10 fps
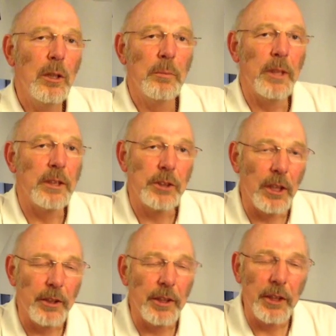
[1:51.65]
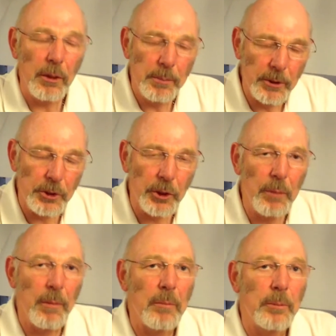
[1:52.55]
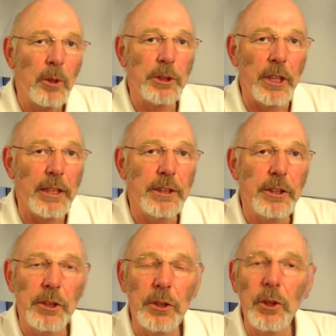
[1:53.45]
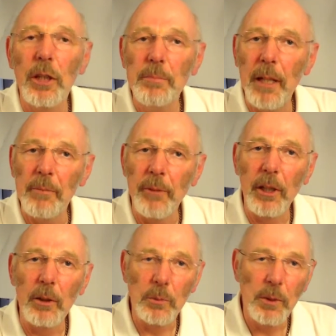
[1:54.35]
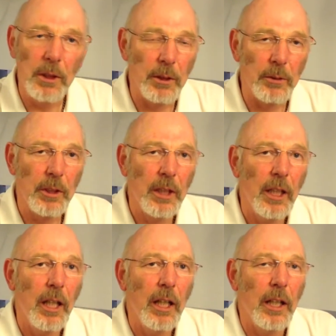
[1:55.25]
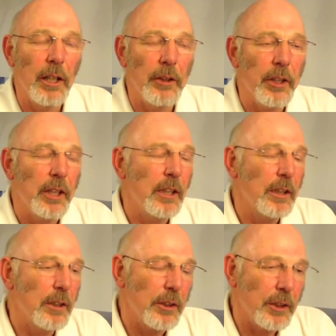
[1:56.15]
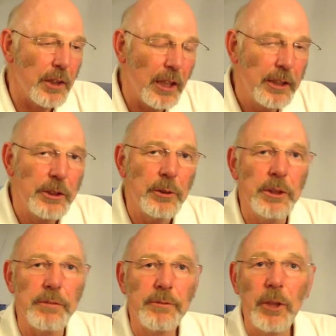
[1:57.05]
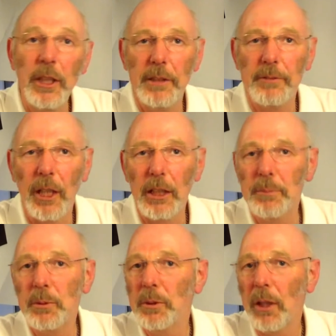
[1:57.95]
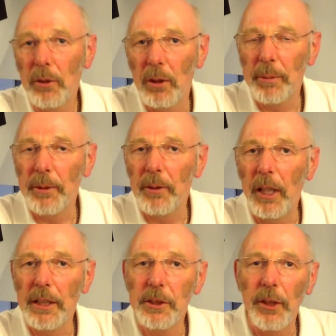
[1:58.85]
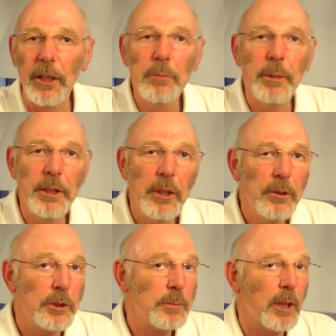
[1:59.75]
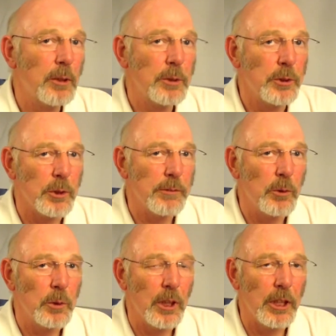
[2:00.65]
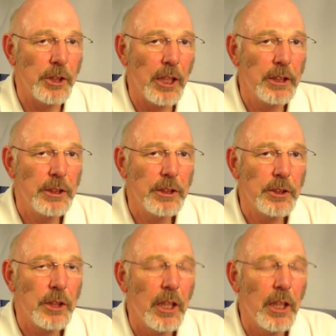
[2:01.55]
But the OpenStreetMap project is to try and map the whole world. And the data is freely available, no copyright, so it can be used by all sorts of organisations.